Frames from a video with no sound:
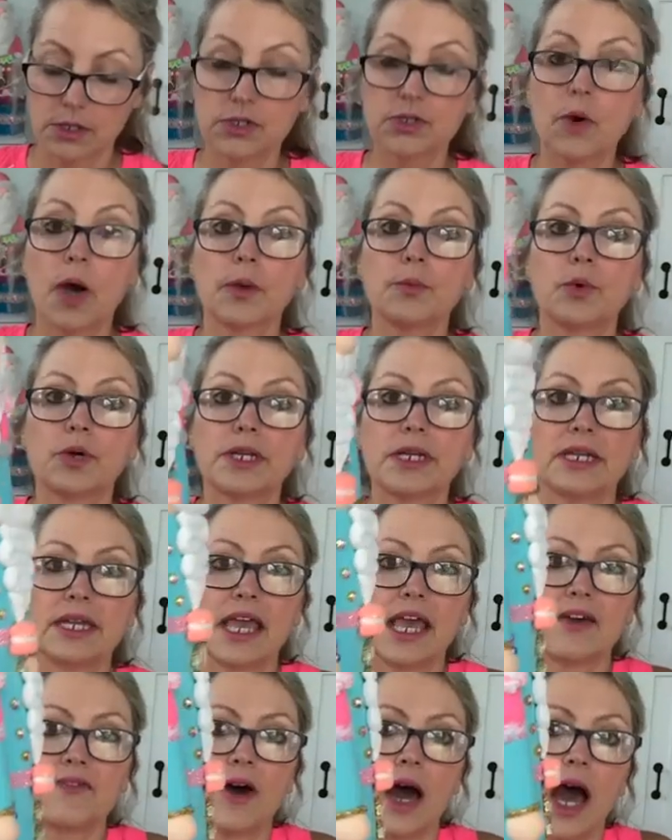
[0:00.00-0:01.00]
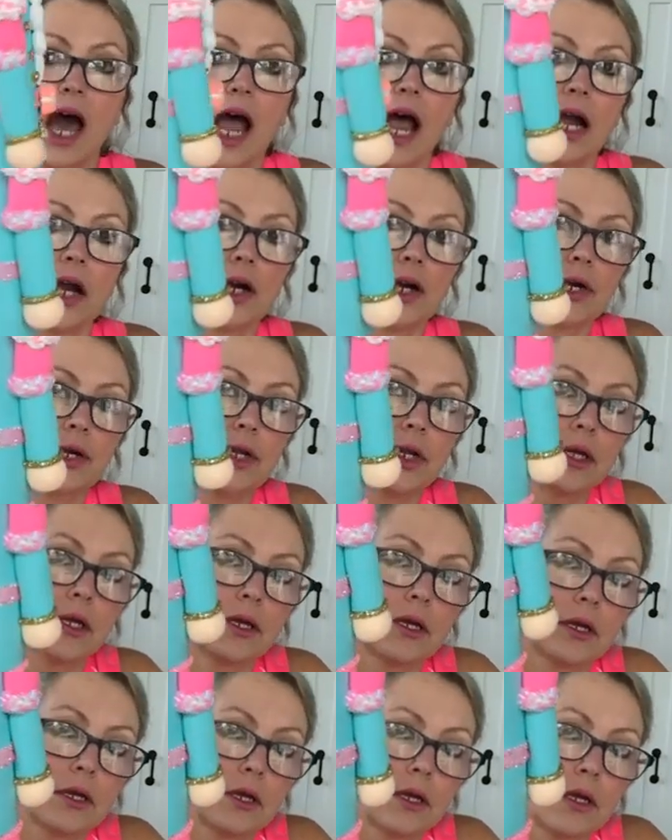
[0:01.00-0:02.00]
so I wouldn't have a
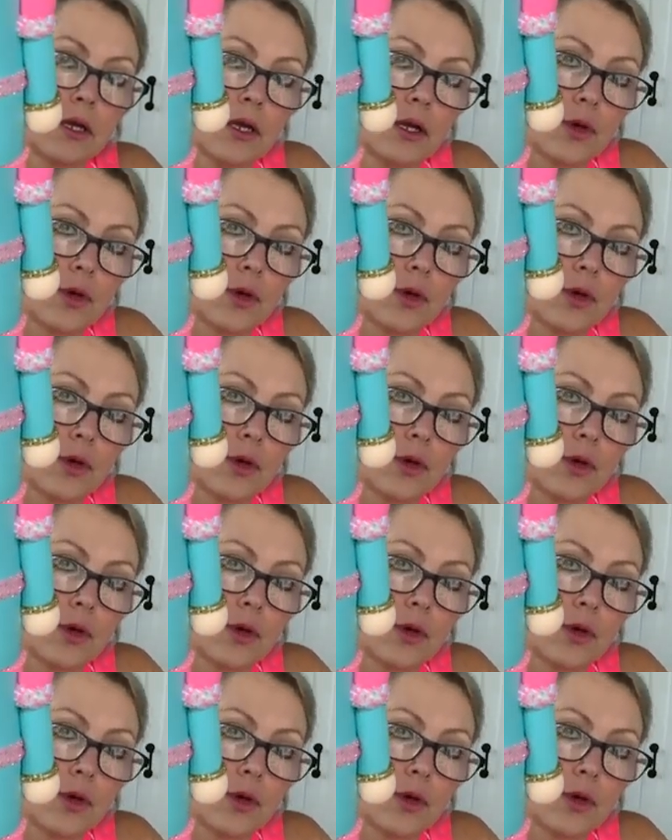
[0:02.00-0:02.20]
hard